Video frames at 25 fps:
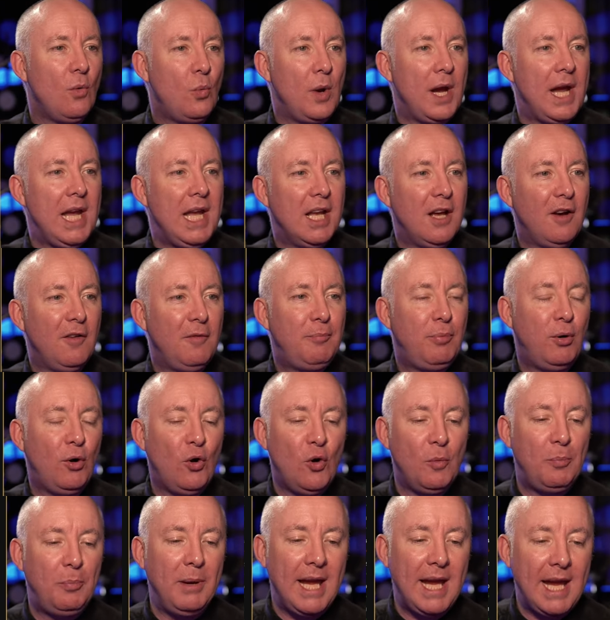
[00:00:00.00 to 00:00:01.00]
we love
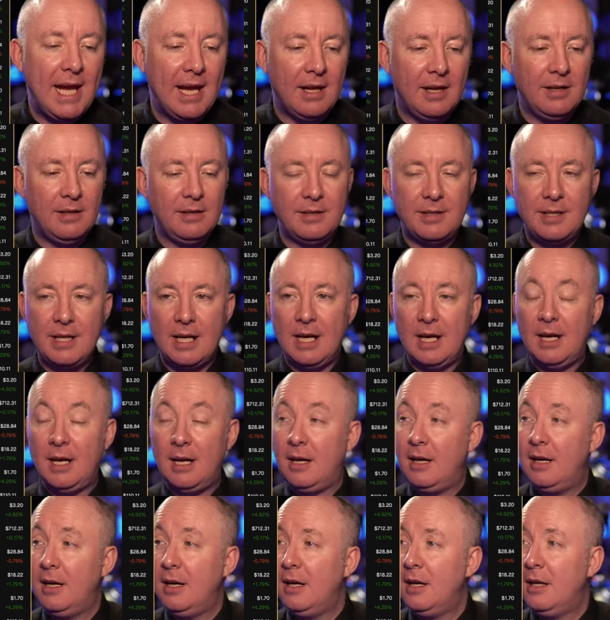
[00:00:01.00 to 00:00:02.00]
Paul B and.
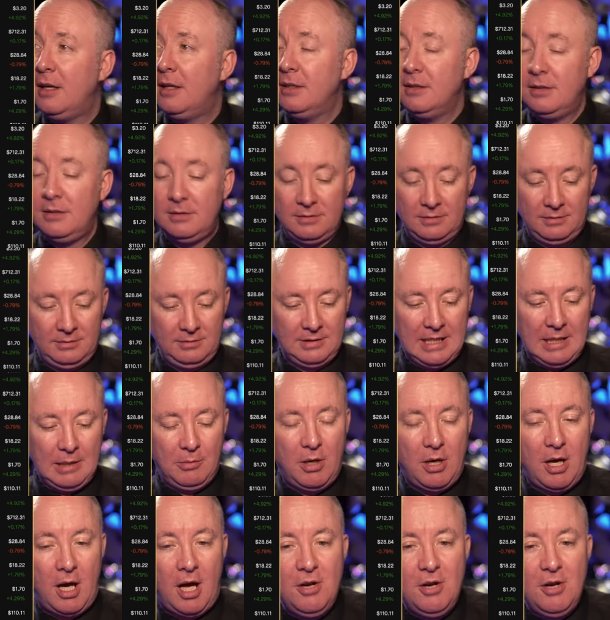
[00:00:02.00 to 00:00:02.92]
Uh, there were